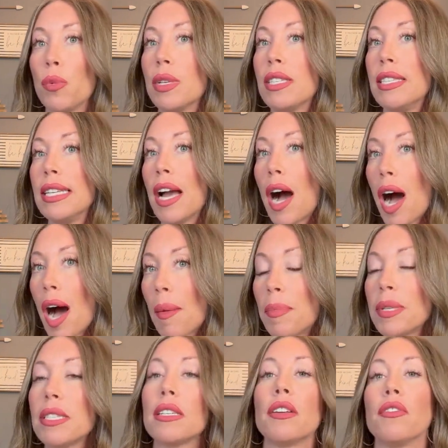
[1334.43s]
It's the
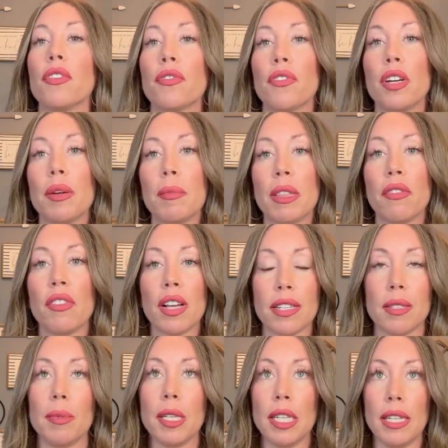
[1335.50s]
opposite of the freedom and the
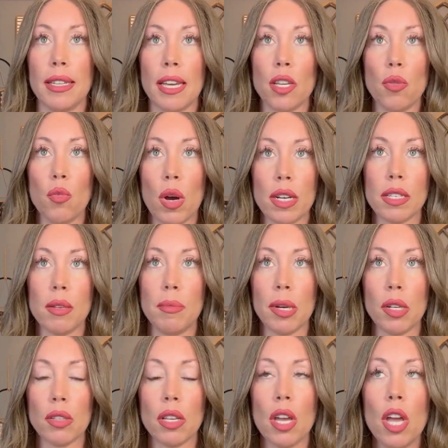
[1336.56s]
flexibility that you want to
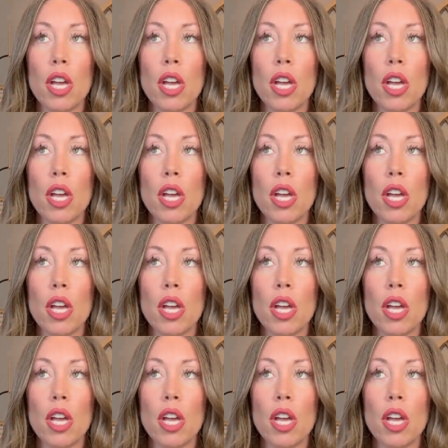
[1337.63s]
build.